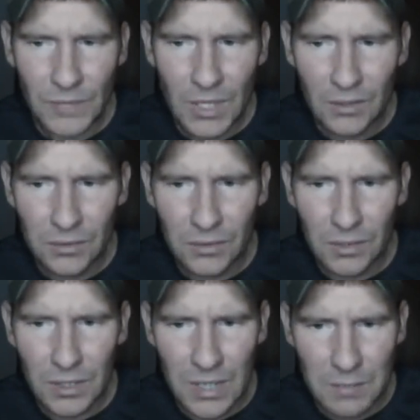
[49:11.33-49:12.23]

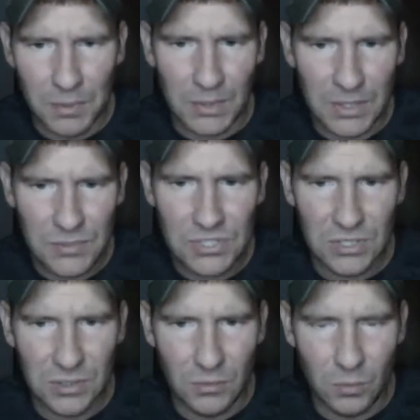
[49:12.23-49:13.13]
and I believe
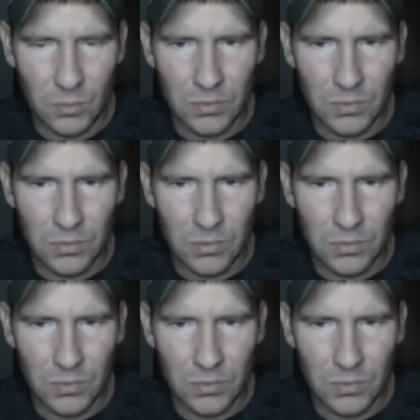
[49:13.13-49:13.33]
she